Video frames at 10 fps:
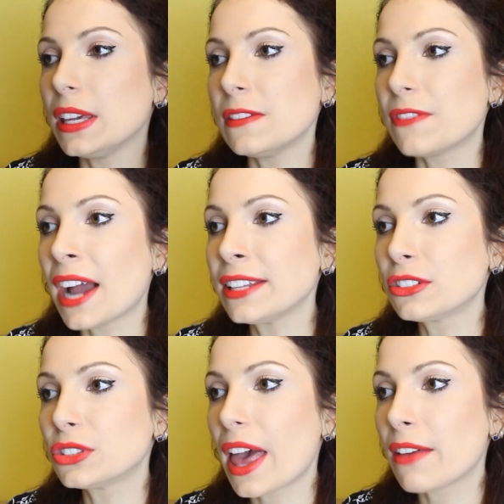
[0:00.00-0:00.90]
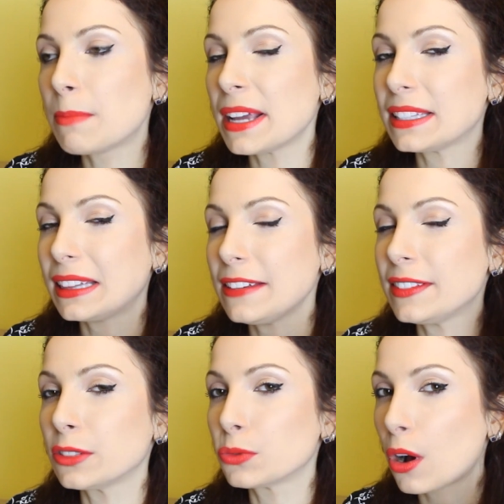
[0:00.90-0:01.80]
If I don't have my
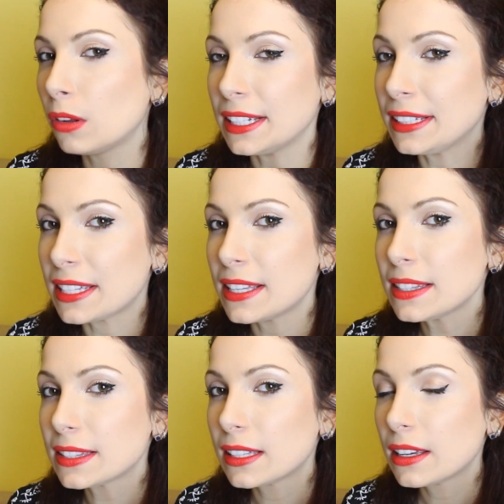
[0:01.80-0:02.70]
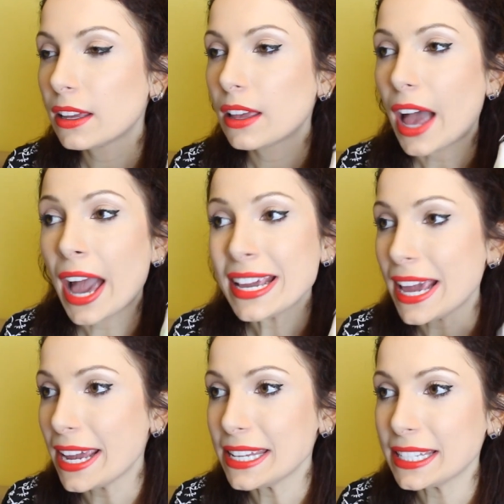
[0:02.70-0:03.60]
sleeves rolled in this, I
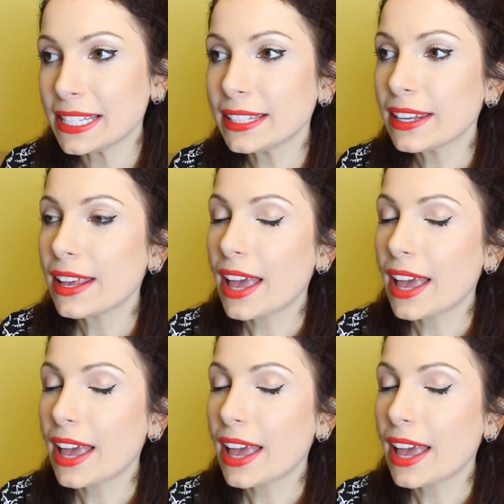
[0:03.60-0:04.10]
hate it.